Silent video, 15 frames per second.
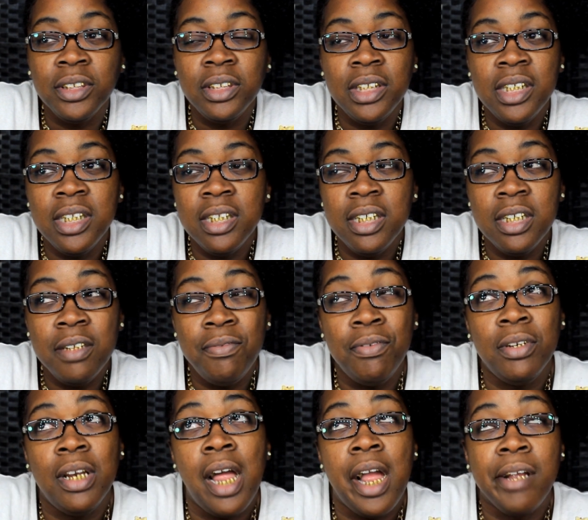and staying there
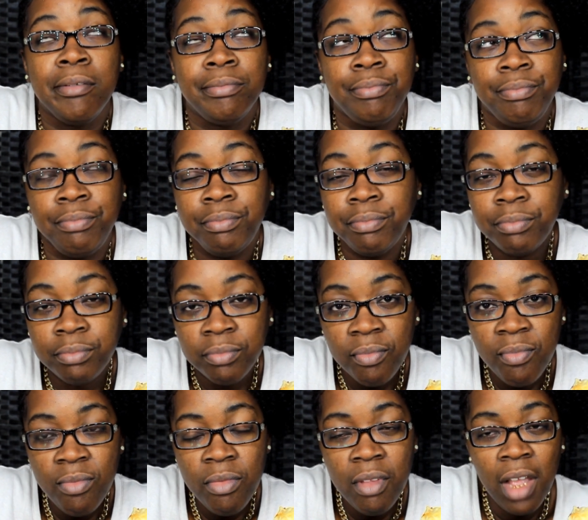for like,
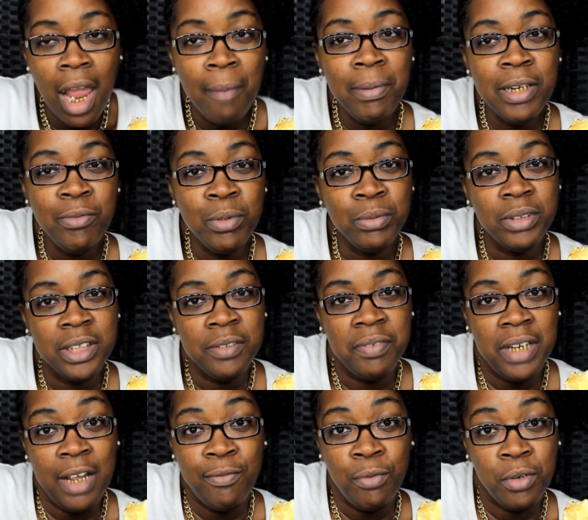I believe we was there
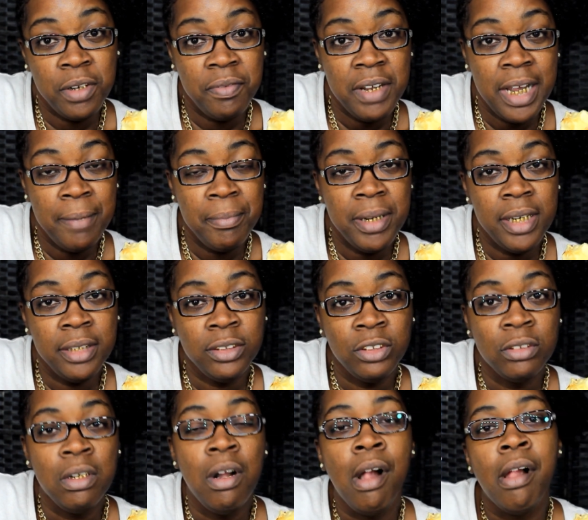for like forty-five
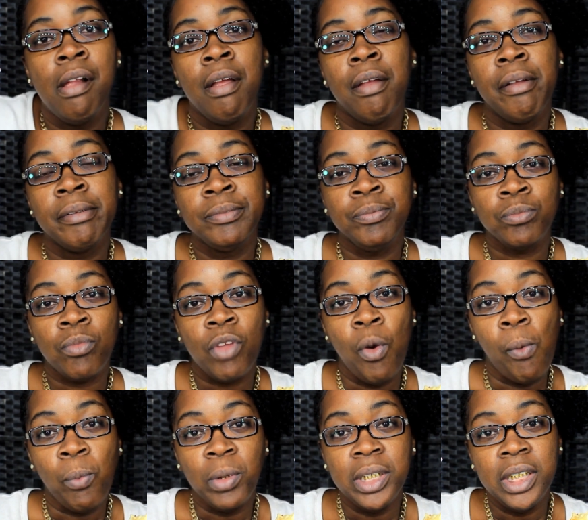minutes.
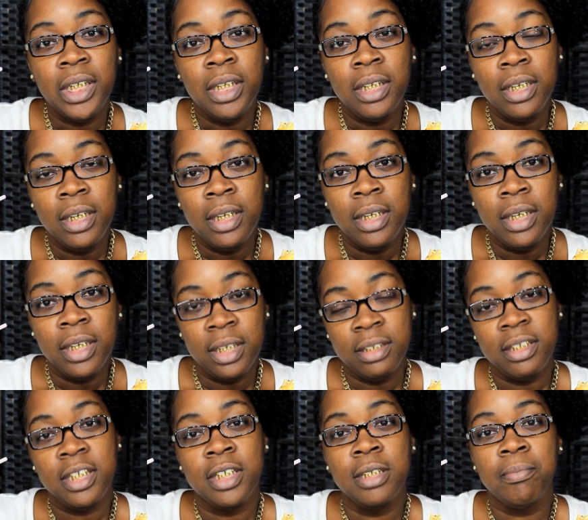We
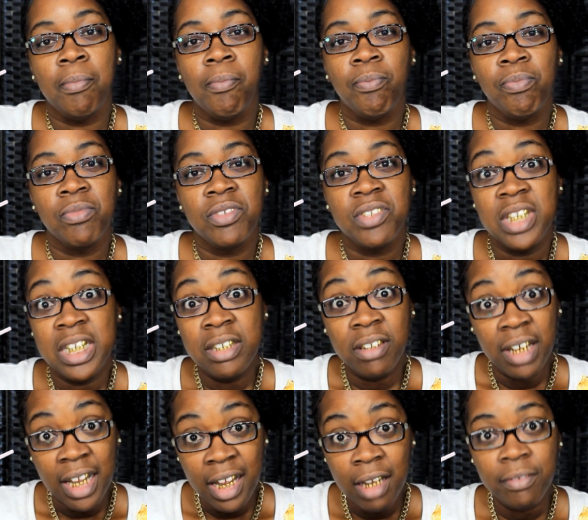ended up still
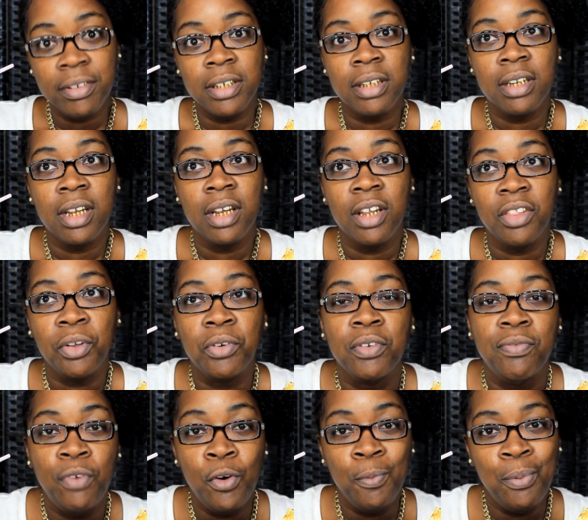having
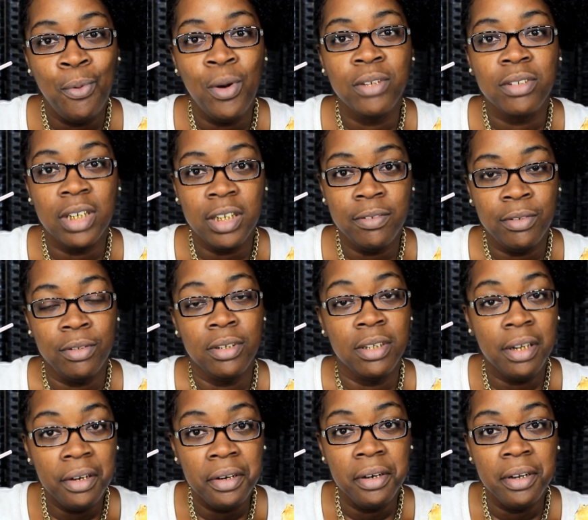thirty-four points left on the
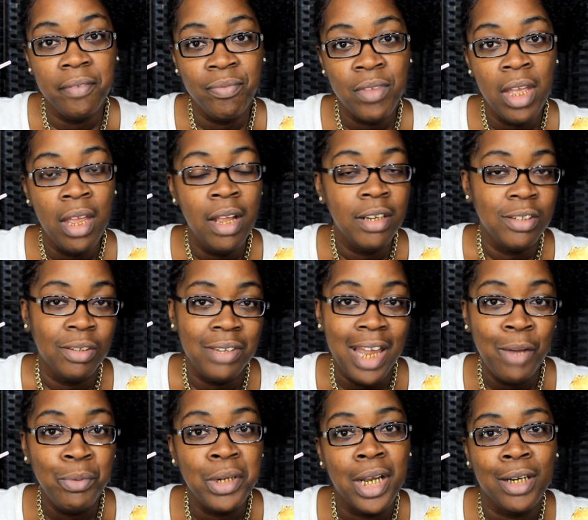card. So
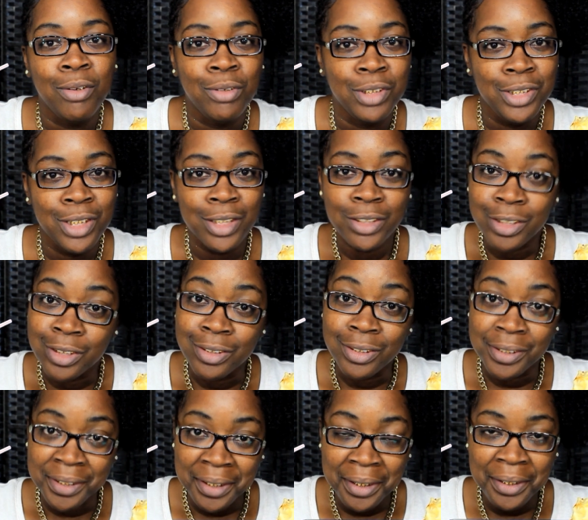now we got to go to Chuck E. Cheese
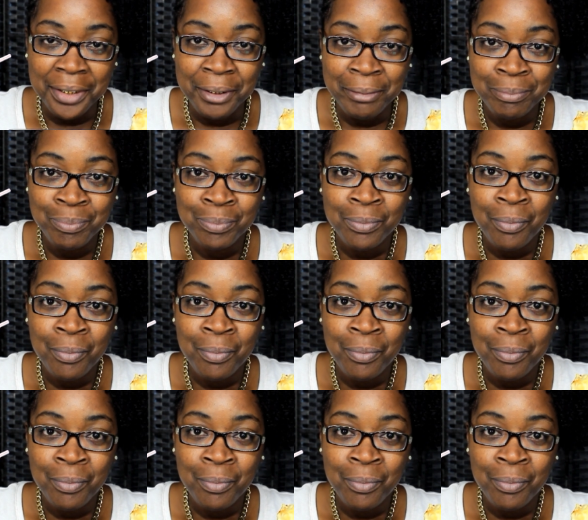again